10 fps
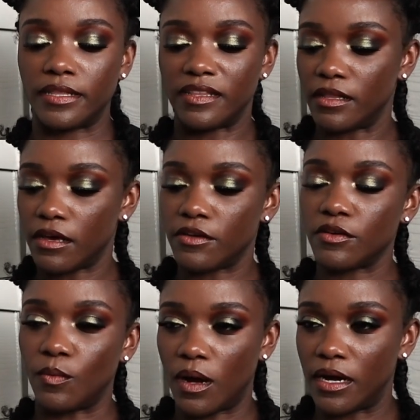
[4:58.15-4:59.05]
And then the
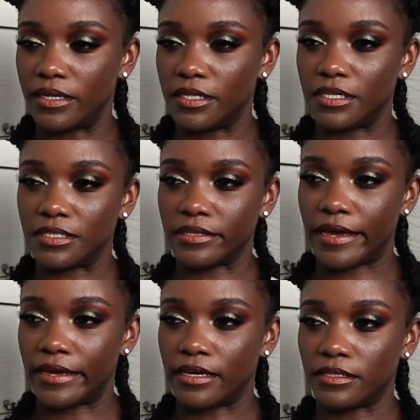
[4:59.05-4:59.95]
other wand is
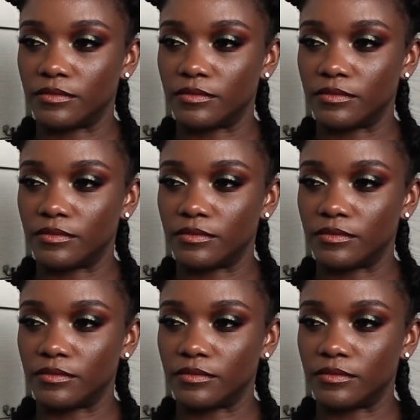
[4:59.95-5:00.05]
like